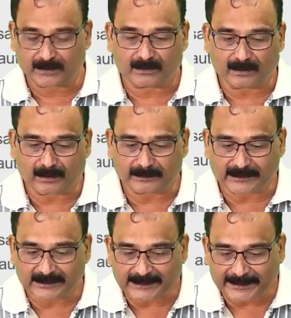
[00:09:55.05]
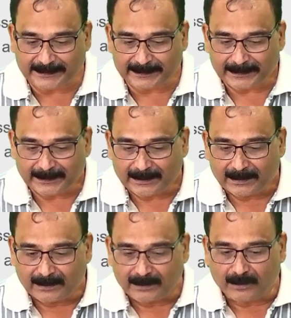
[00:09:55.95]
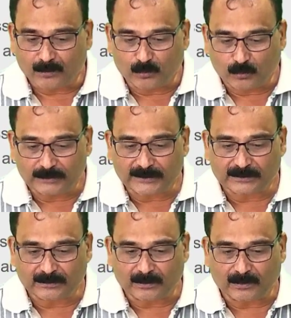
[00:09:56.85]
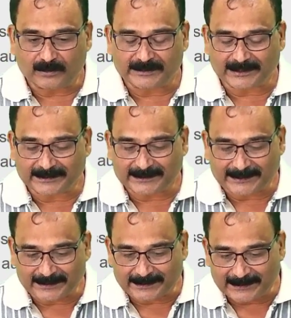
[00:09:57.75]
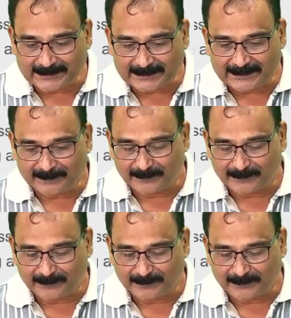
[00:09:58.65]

the set goals or set standards.